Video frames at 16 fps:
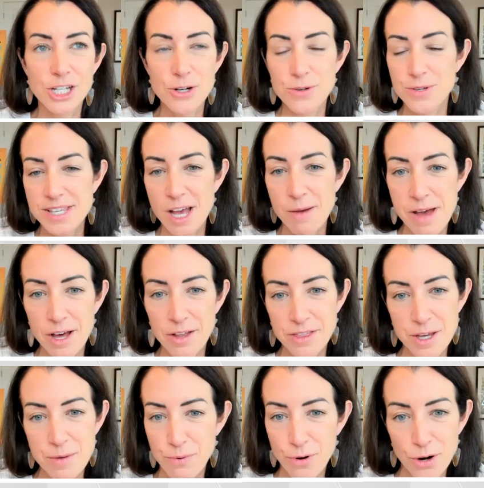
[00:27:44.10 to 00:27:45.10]
some
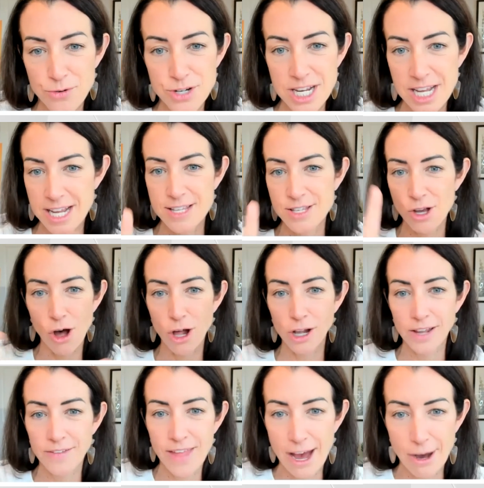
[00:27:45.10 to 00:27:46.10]
healthy proteins all
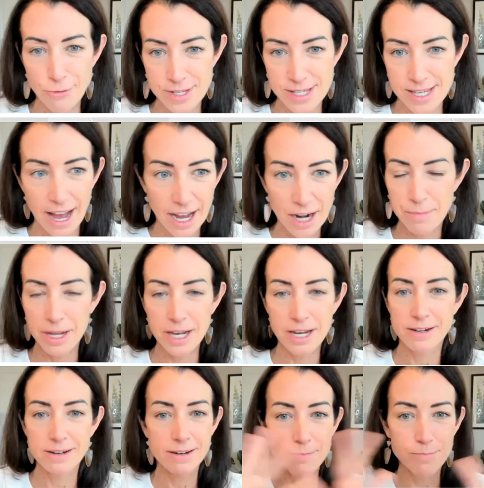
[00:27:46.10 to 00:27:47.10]
on the outside, but
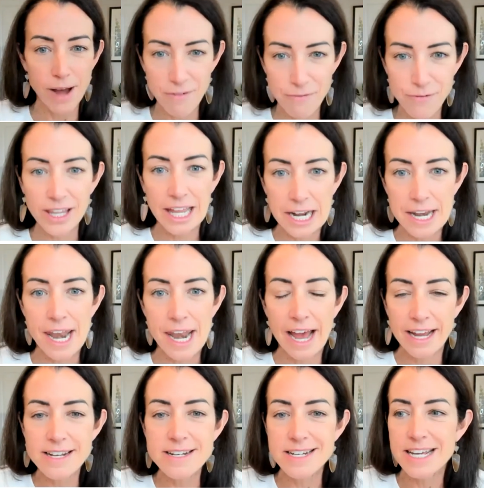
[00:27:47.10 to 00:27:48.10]
I feel like
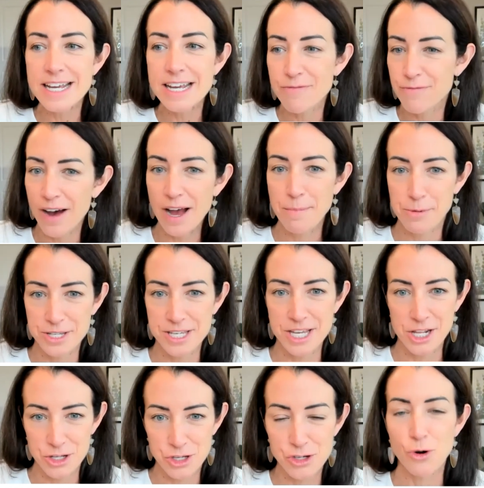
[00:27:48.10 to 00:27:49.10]
95% of
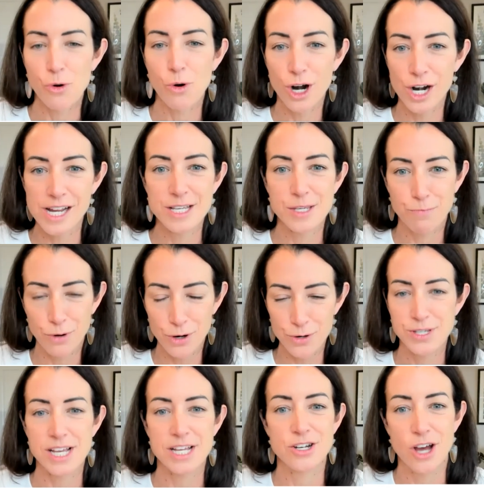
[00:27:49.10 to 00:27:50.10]
the store is
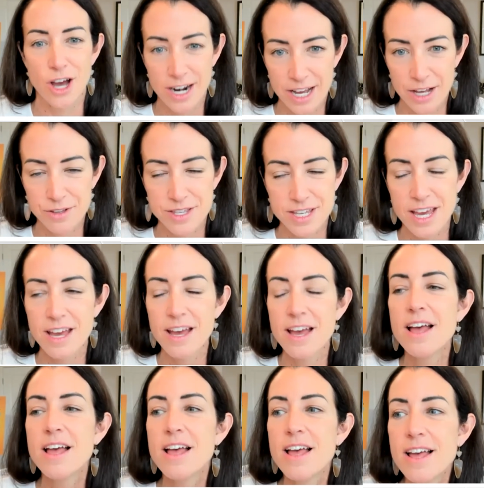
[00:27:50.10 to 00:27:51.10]
processed, not healthy.
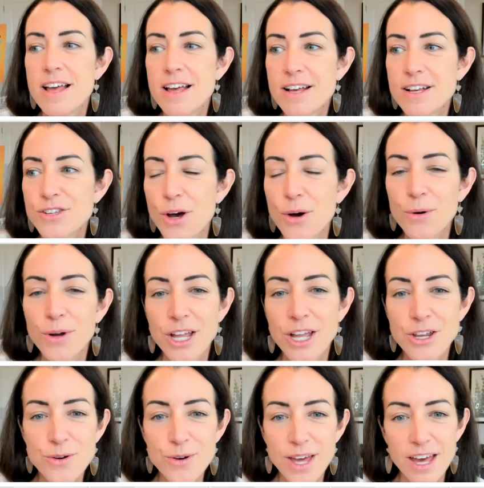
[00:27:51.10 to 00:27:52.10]
So can
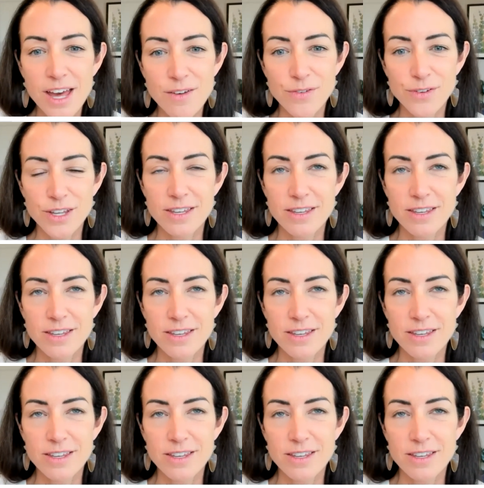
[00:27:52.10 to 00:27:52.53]
you give